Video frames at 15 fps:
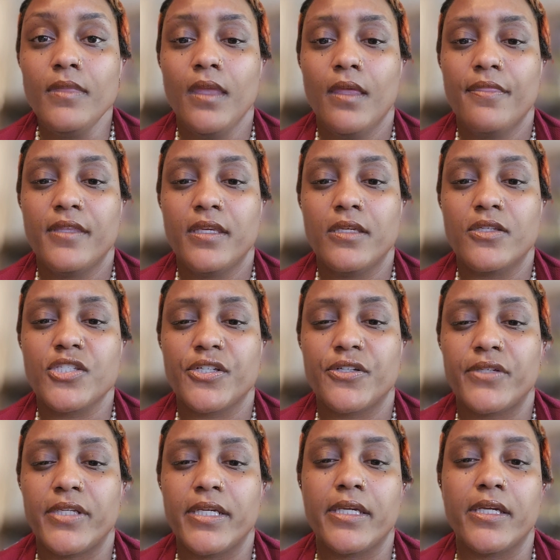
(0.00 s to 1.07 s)
the
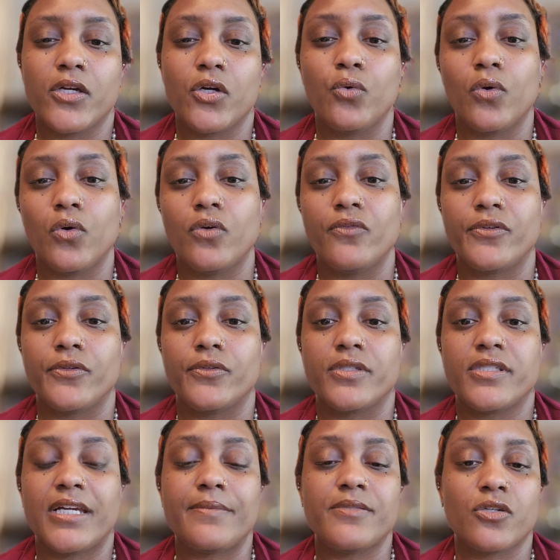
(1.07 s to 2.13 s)
attorney can go over
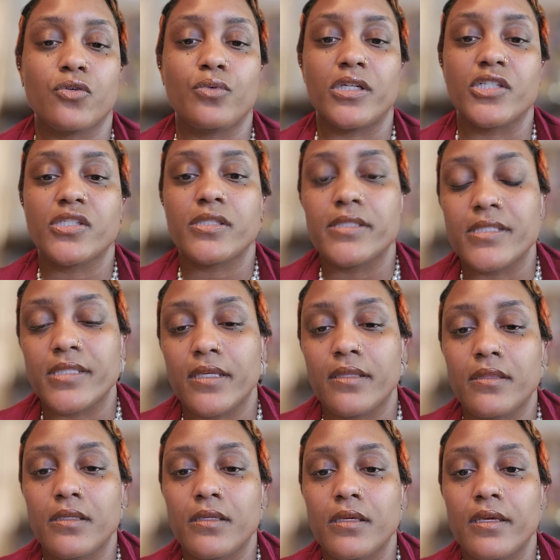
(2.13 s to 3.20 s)
types of questions that
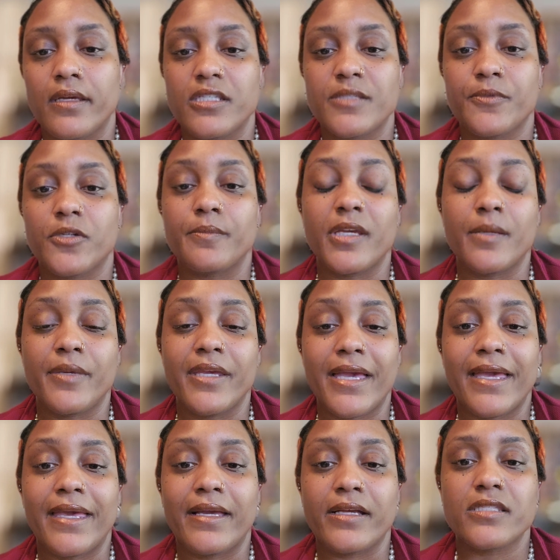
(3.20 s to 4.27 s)
the expert may be
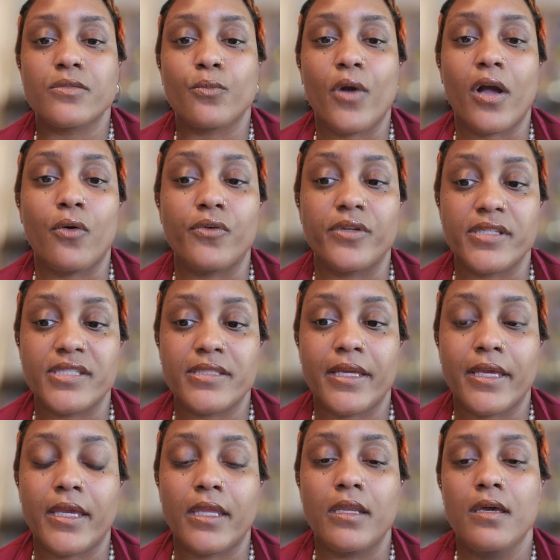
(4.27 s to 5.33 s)
asked while on the
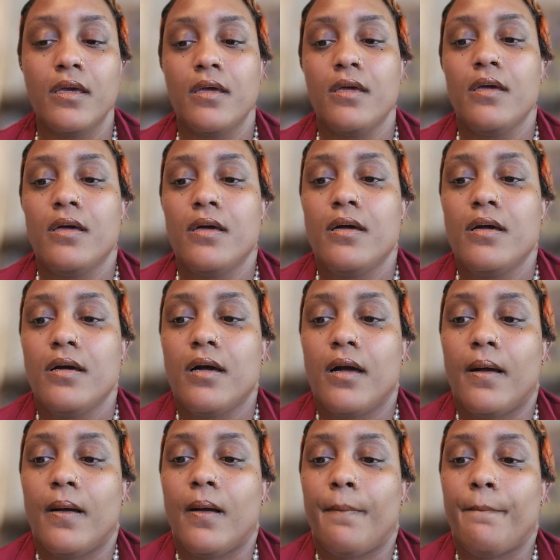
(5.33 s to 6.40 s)
stand.
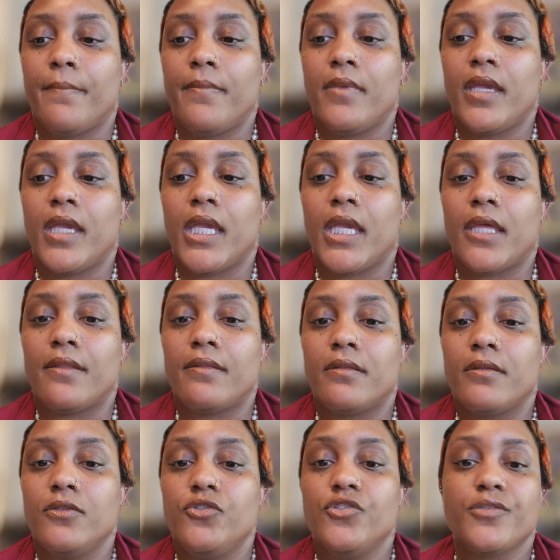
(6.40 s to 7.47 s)
And
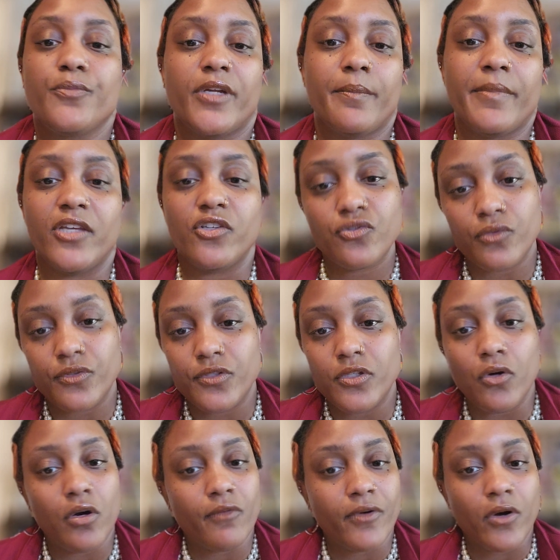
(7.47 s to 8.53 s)
you just want to make sure you
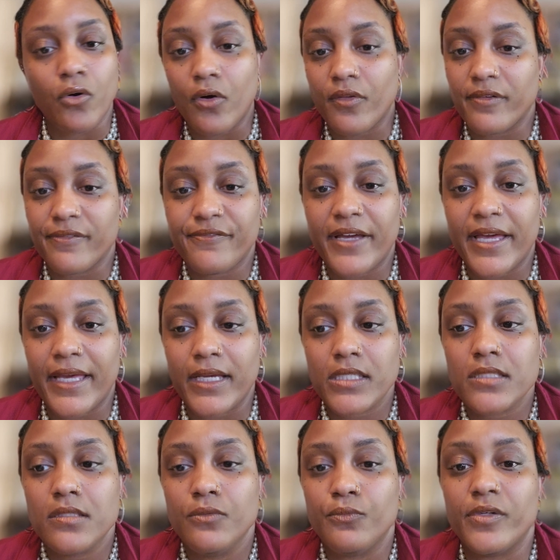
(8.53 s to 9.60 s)
go over all the
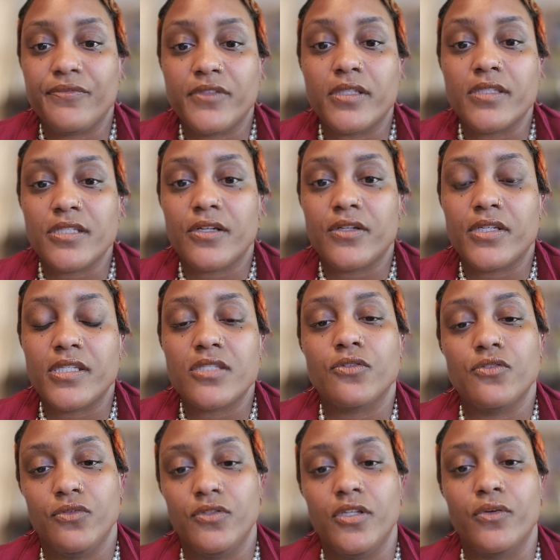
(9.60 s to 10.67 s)
facts with the attorney so
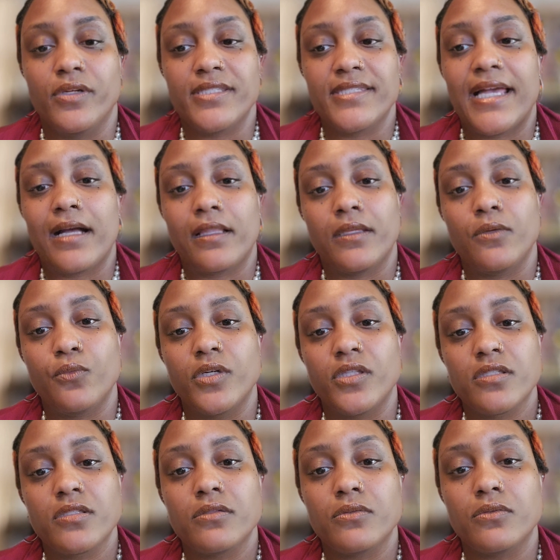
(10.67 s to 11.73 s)
you know exactly what
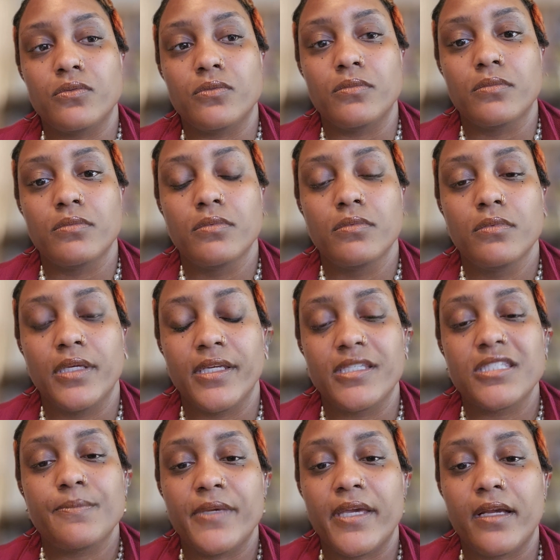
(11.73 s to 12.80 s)
to
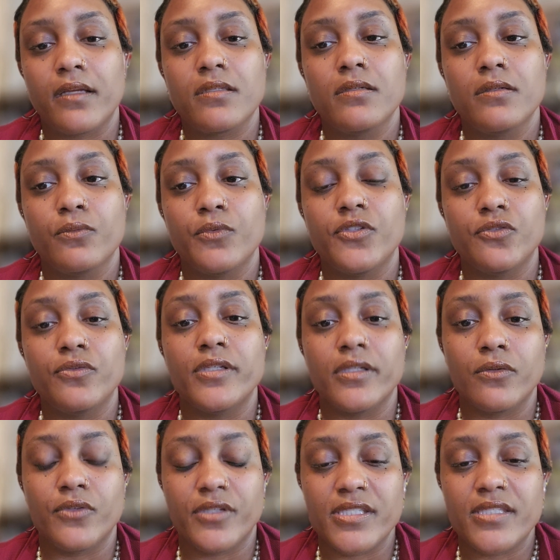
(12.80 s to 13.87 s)
expect when you get
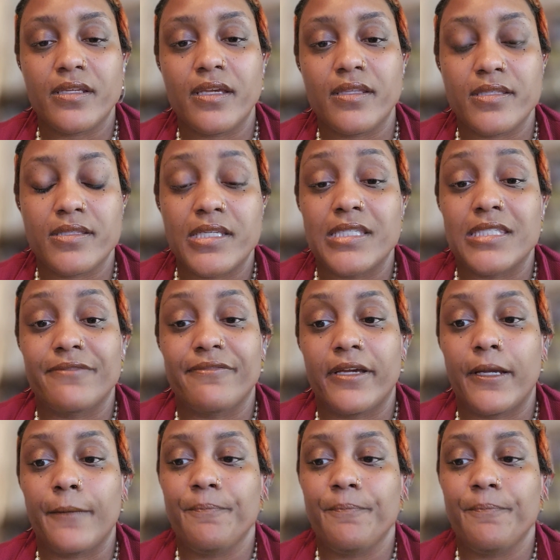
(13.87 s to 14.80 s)
on the stand to testify.